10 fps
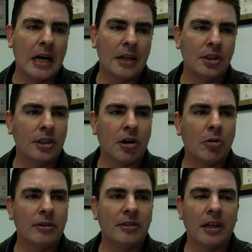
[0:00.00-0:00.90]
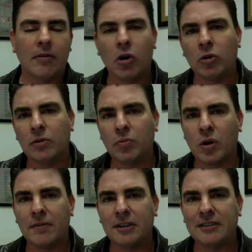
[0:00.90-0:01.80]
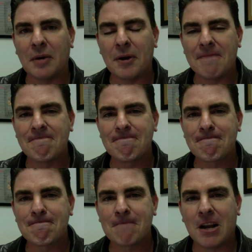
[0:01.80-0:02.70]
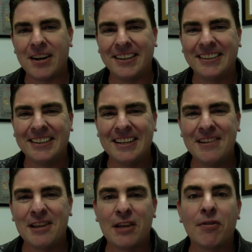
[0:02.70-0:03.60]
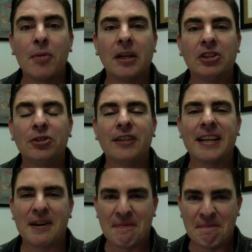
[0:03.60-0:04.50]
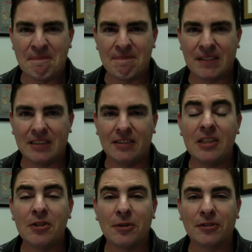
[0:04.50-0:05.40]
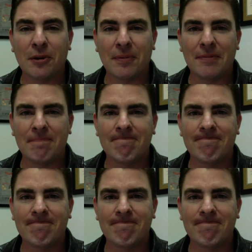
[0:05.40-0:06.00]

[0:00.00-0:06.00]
You can always get a hold of one of us that way. All right? Thank you very much. You take care. See you at US Open.